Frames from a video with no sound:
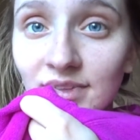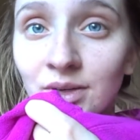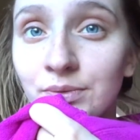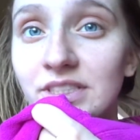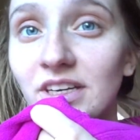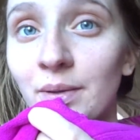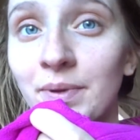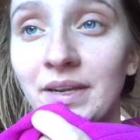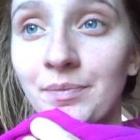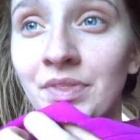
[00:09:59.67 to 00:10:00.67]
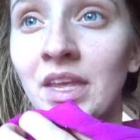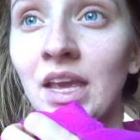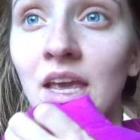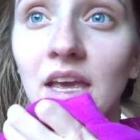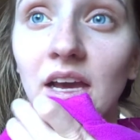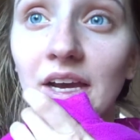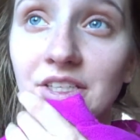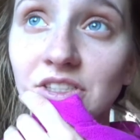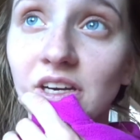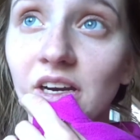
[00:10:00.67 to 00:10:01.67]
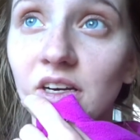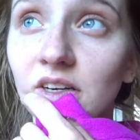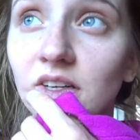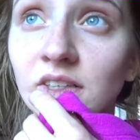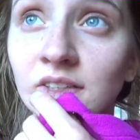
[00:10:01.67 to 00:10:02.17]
which, I mean, I shared